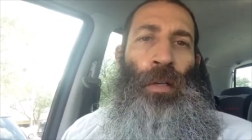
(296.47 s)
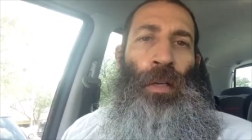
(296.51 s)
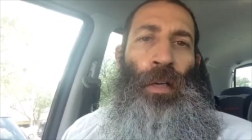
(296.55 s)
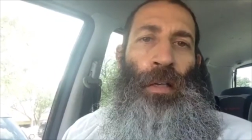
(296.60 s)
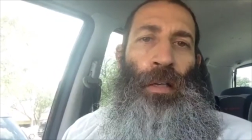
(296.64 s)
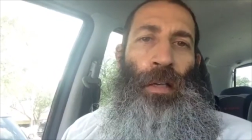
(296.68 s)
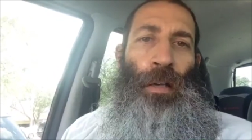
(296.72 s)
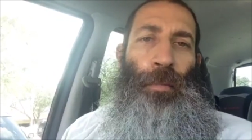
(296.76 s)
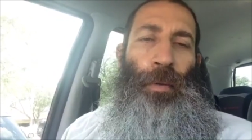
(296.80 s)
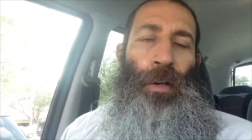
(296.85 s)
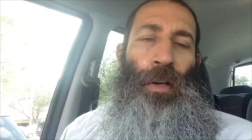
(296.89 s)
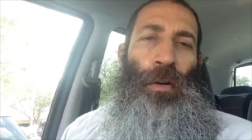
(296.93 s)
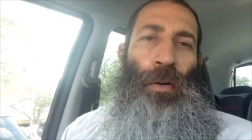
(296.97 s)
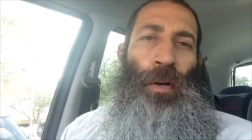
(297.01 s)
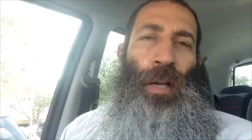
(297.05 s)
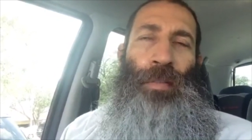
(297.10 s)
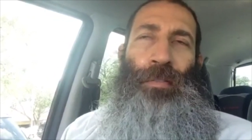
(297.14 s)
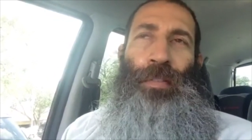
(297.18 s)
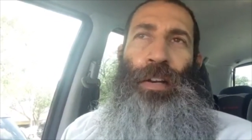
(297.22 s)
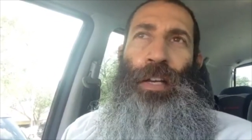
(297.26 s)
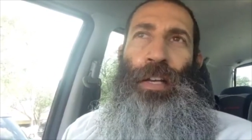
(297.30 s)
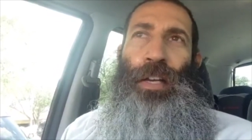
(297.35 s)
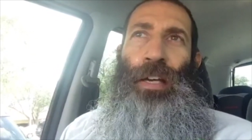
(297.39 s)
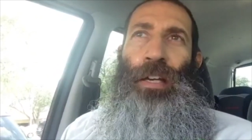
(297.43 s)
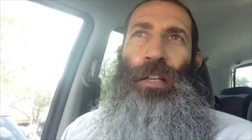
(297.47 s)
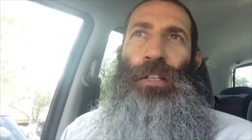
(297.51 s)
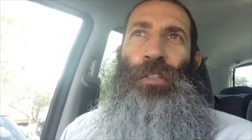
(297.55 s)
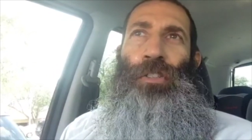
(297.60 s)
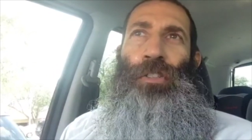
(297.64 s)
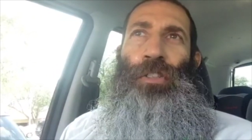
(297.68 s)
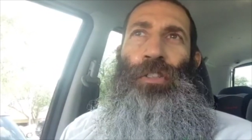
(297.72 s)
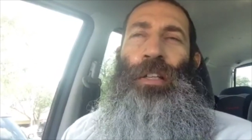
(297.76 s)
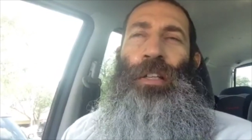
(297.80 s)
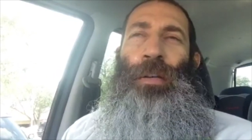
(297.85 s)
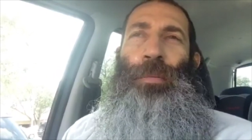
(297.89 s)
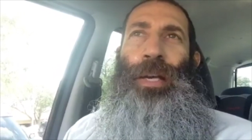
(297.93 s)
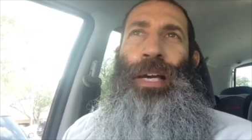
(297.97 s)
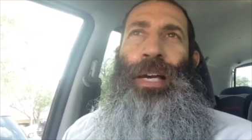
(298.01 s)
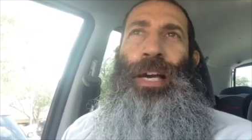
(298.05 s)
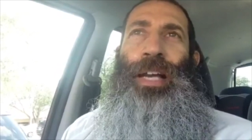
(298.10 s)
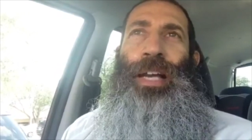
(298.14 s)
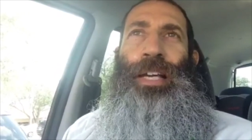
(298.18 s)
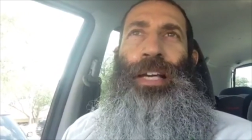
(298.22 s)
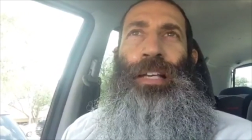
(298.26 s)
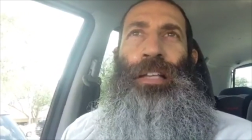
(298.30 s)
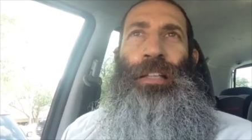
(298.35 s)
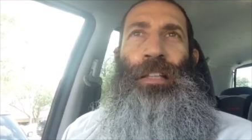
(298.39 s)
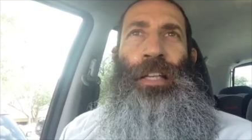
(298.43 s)
And then we don't have any energy, and then we got
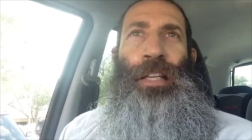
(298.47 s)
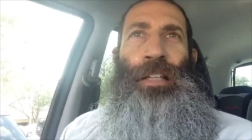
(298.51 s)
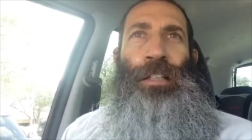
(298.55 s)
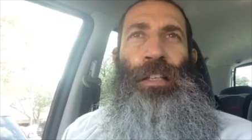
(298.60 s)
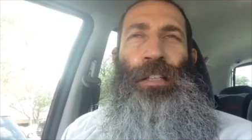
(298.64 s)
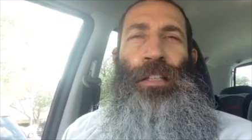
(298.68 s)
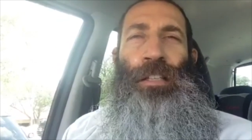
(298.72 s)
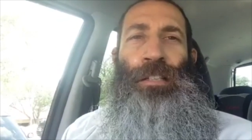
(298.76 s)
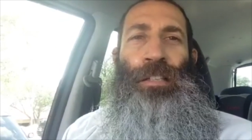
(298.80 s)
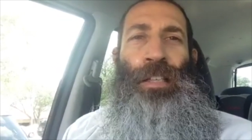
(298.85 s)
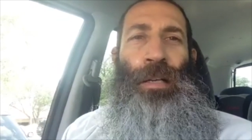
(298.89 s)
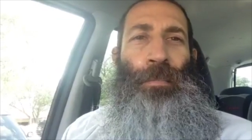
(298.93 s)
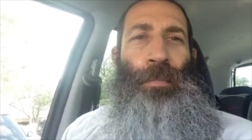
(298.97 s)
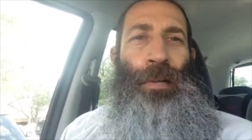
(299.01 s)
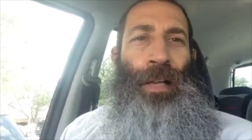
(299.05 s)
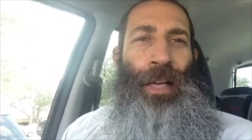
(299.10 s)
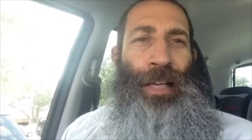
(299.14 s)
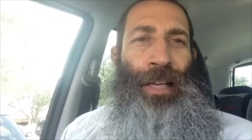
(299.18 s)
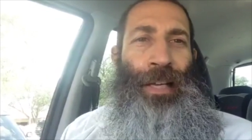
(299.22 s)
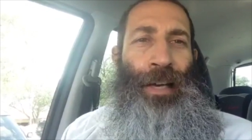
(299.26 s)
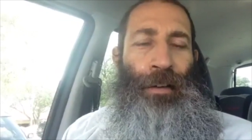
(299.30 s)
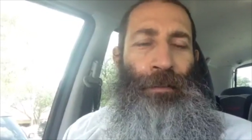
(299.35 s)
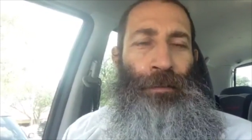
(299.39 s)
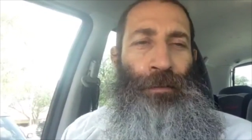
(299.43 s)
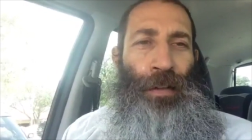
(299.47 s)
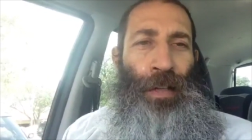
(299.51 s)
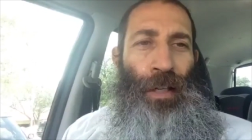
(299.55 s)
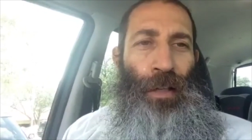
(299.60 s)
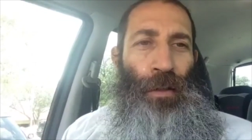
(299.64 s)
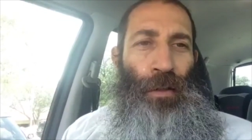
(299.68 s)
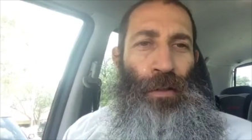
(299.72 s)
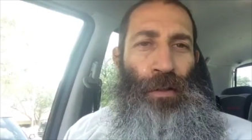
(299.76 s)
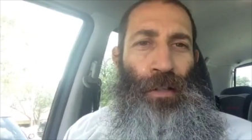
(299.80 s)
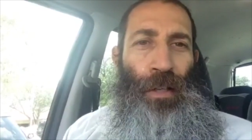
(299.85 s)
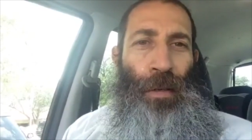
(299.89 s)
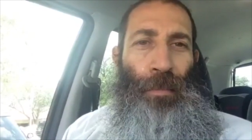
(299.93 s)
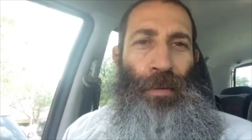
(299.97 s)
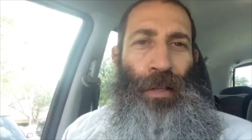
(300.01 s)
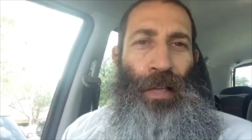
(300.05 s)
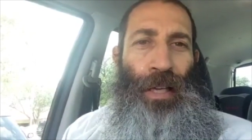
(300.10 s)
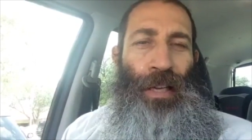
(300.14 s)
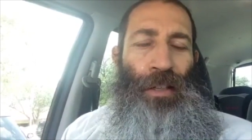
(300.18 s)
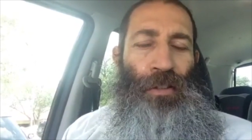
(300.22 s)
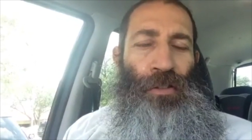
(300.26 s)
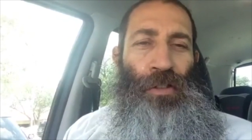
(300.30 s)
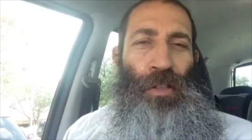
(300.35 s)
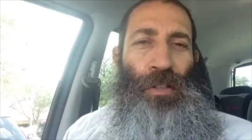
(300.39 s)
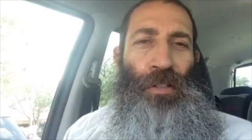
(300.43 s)
to get addicted to something like caffeine or something
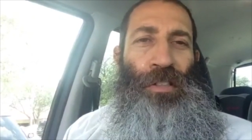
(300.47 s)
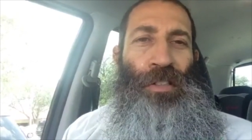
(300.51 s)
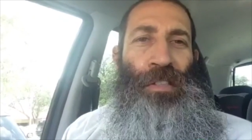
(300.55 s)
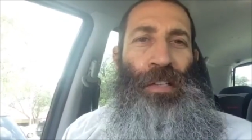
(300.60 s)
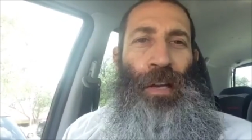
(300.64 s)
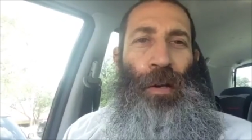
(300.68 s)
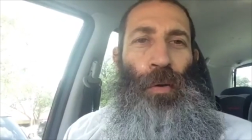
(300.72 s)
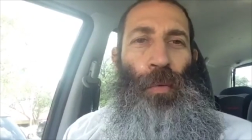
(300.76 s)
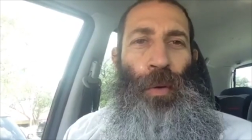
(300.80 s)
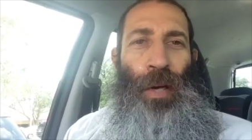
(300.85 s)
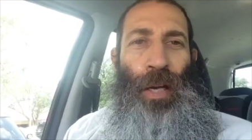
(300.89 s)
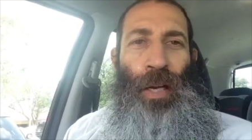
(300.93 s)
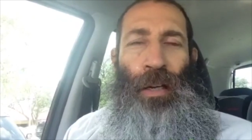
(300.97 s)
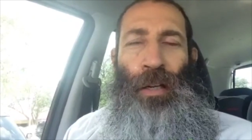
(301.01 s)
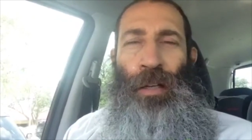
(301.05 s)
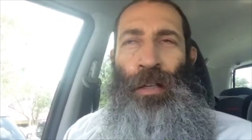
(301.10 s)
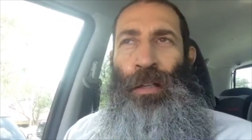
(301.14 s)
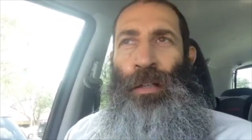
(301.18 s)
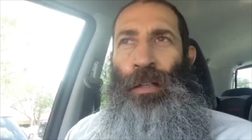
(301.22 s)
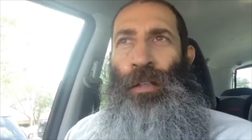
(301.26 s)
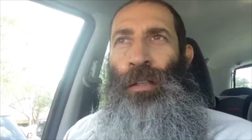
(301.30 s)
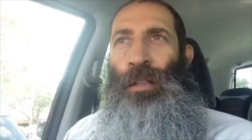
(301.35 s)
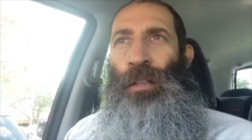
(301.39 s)
else just to stay awake.